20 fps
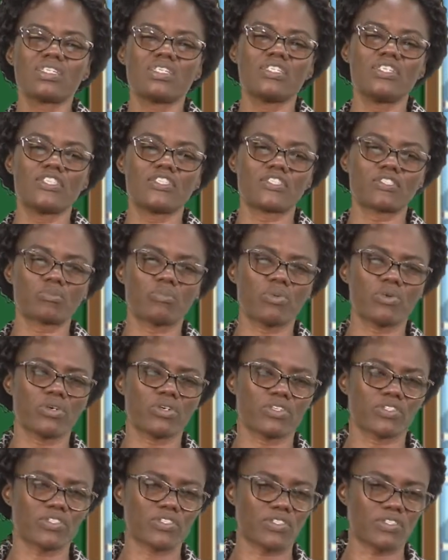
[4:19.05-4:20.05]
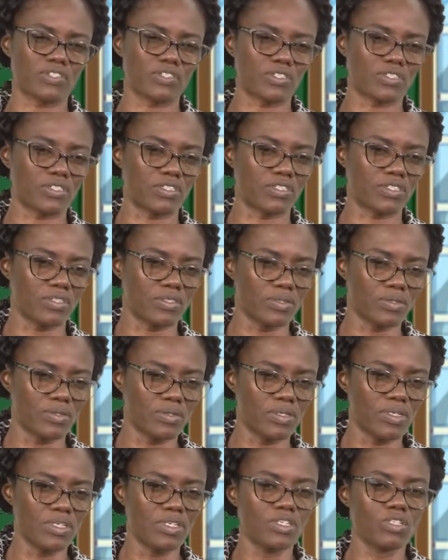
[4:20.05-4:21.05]
dispersed,
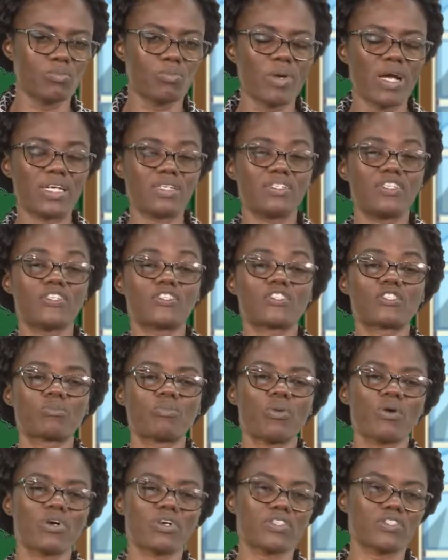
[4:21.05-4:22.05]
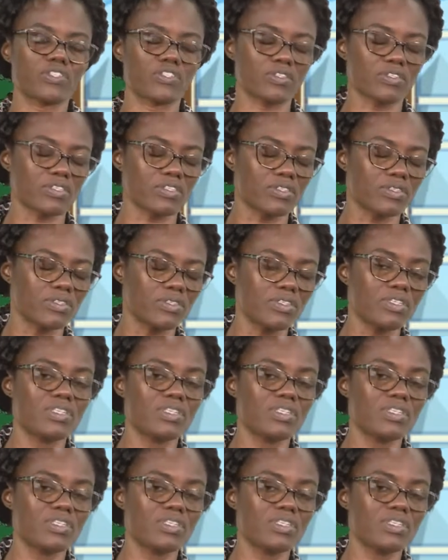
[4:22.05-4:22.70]
by dispersal,